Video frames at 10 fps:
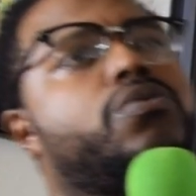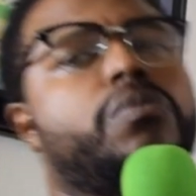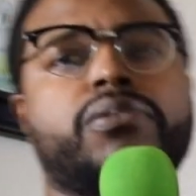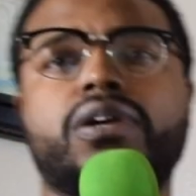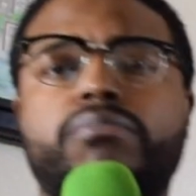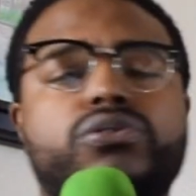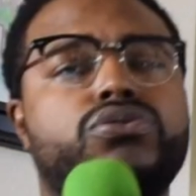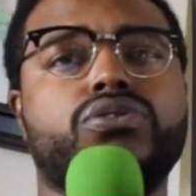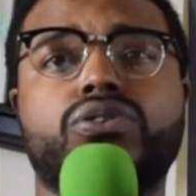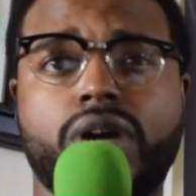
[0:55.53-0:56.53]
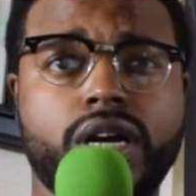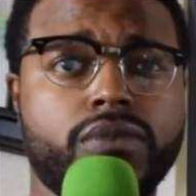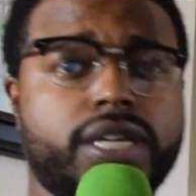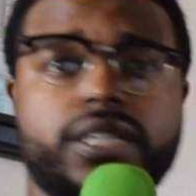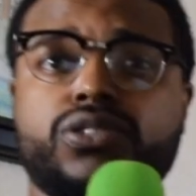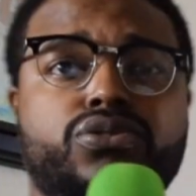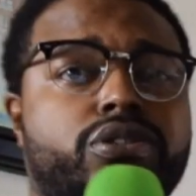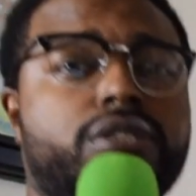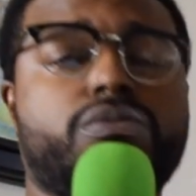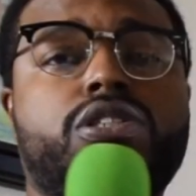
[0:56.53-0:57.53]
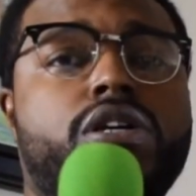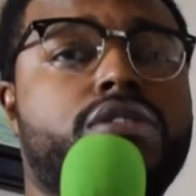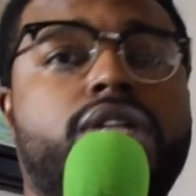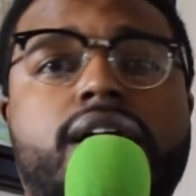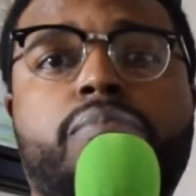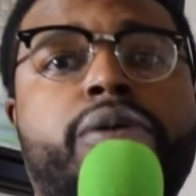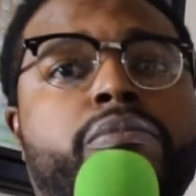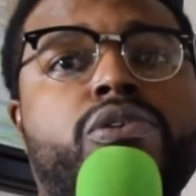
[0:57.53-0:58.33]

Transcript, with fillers: we put our boots on the ground, we hit the streets, and we talked to a lot of people.